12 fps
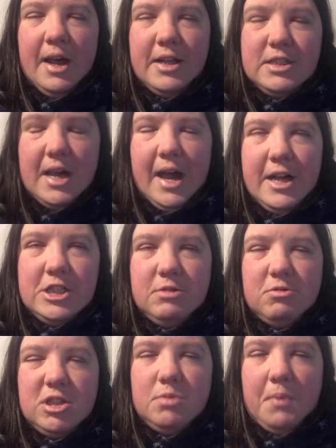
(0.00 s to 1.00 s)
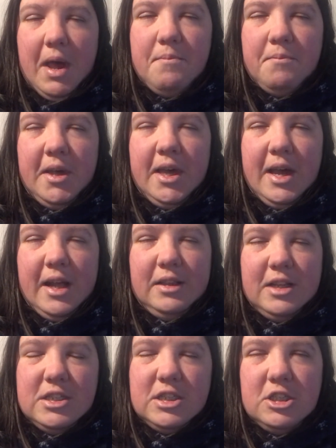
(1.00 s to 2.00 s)
and to actually respect me
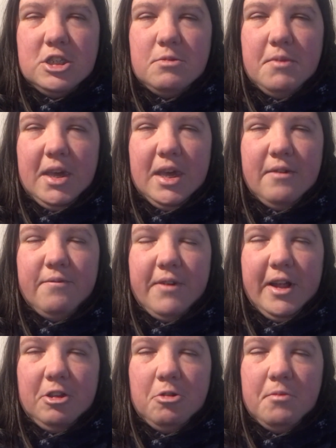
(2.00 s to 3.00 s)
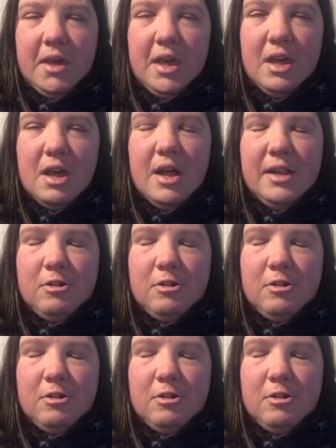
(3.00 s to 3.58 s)
and listen to me and value me,